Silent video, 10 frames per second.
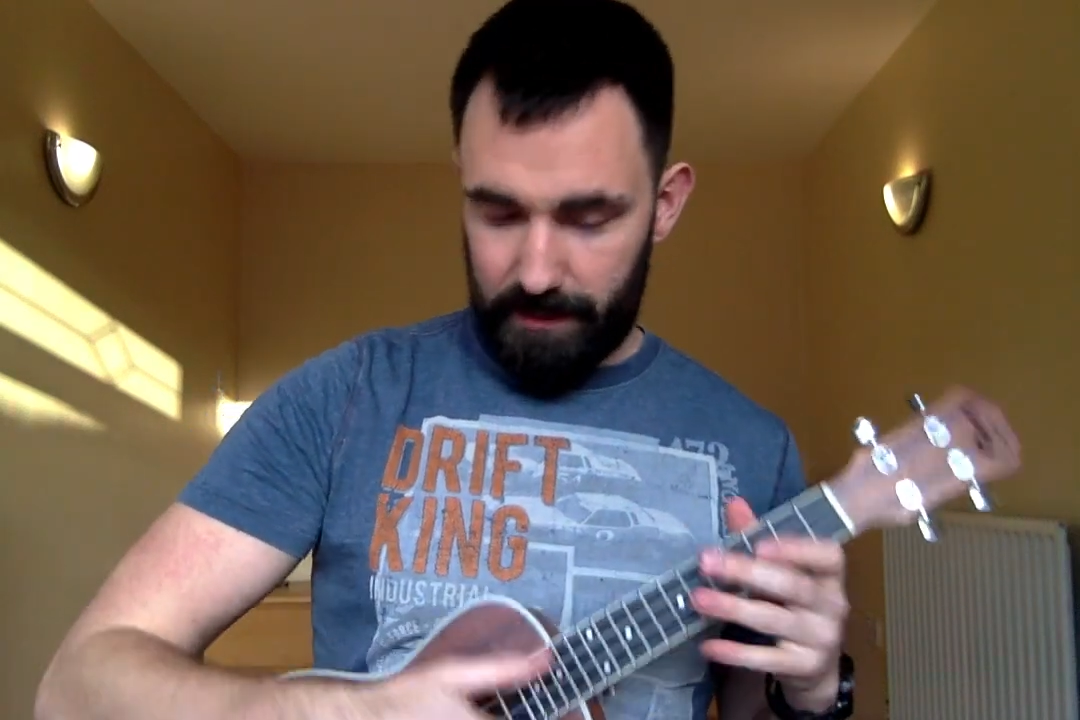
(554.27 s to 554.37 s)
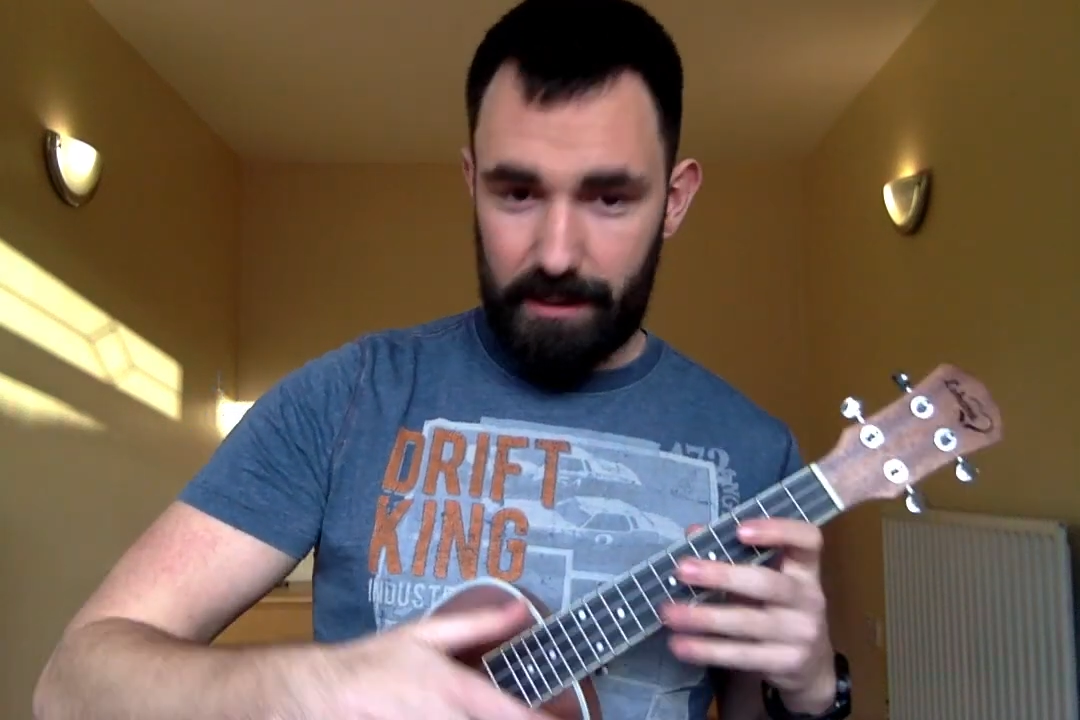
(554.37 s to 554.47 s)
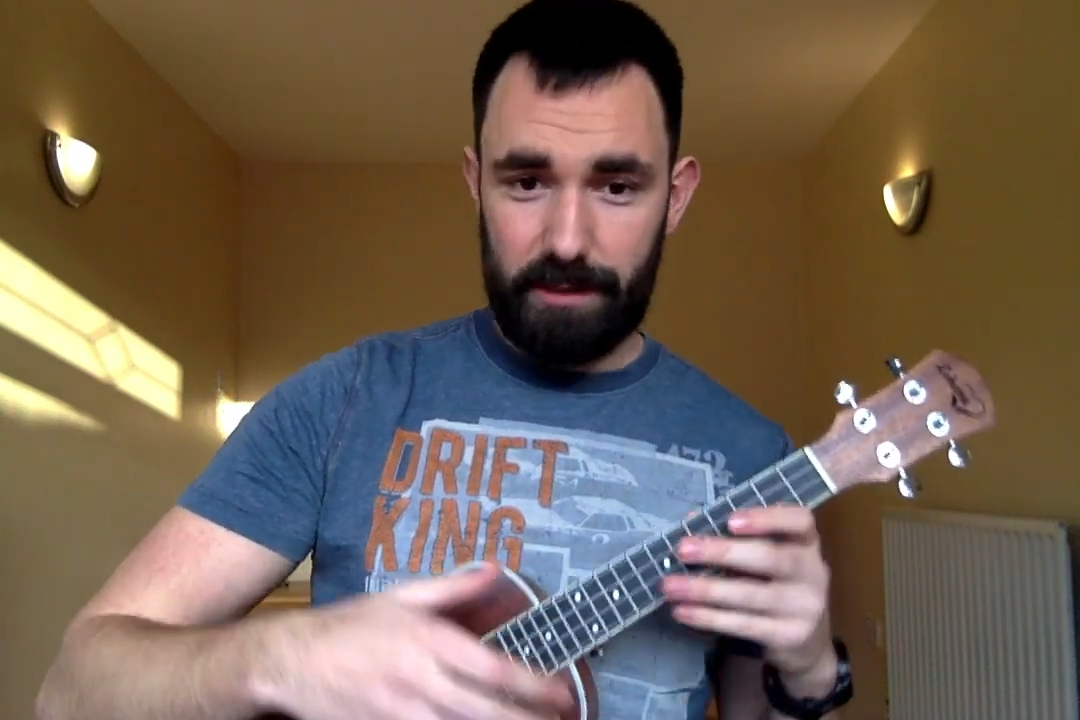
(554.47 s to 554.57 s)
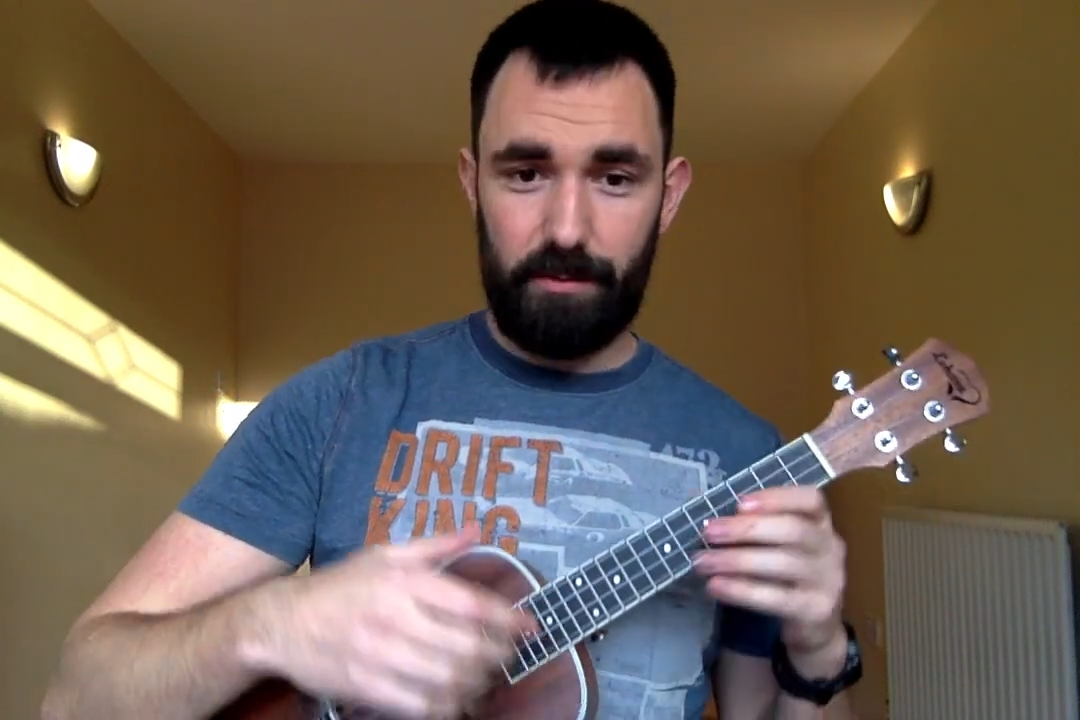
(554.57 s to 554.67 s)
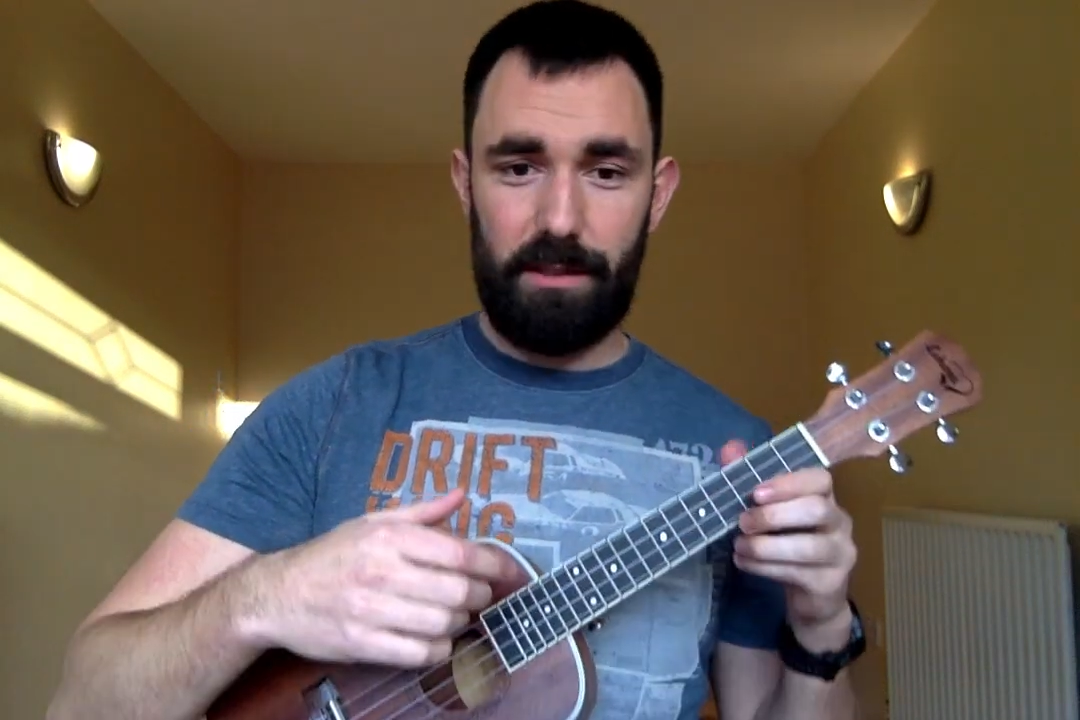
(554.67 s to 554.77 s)

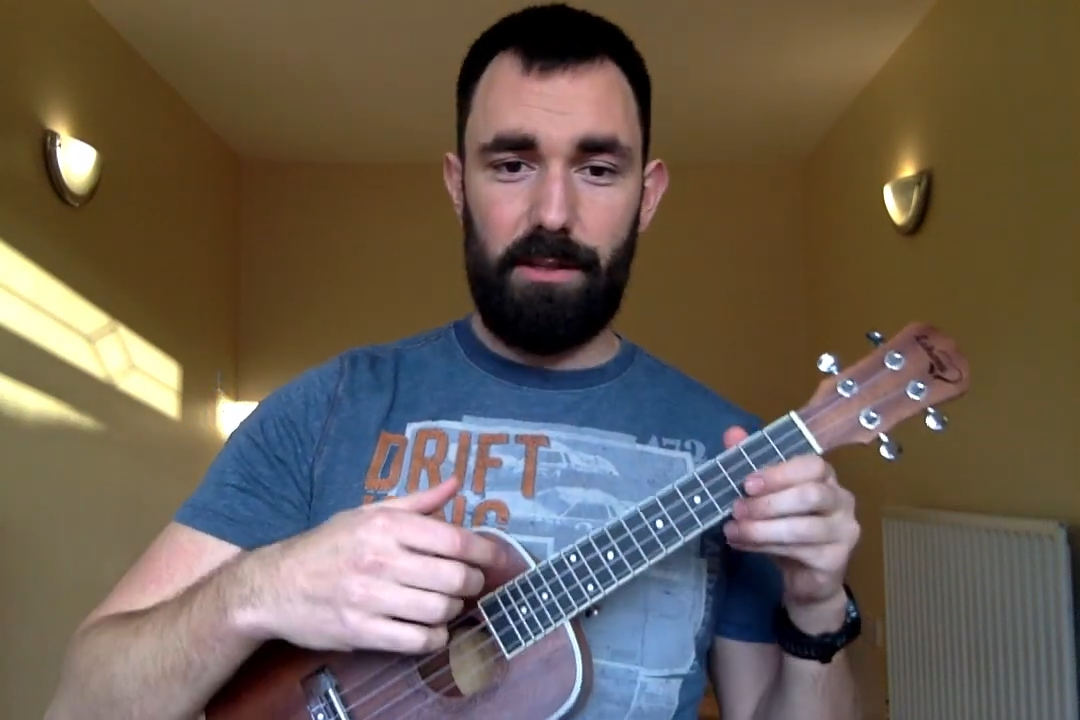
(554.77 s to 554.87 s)
that's when the